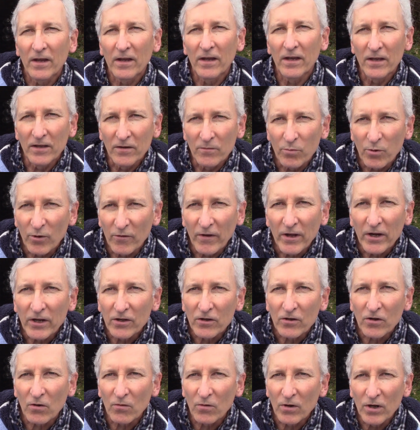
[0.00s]
and
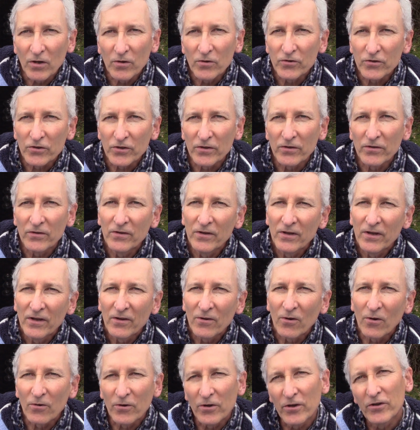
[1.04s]
preventing corrosion
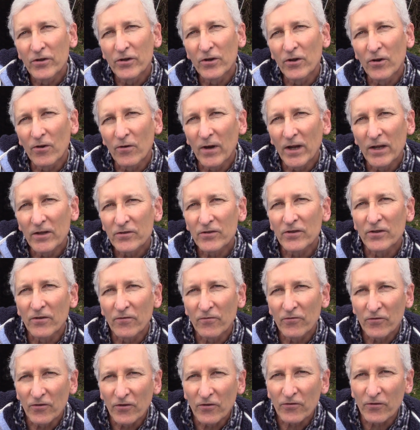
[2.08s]
or deterioration
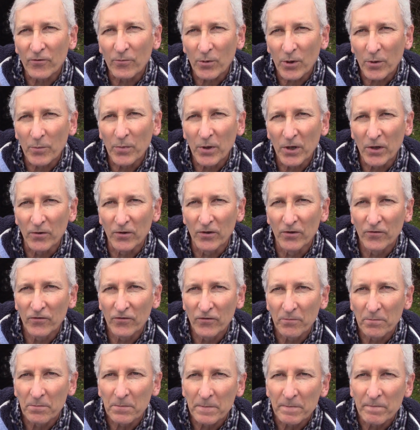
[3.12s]
of system
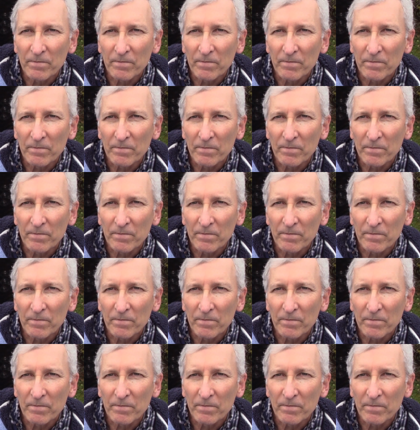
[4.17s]
components.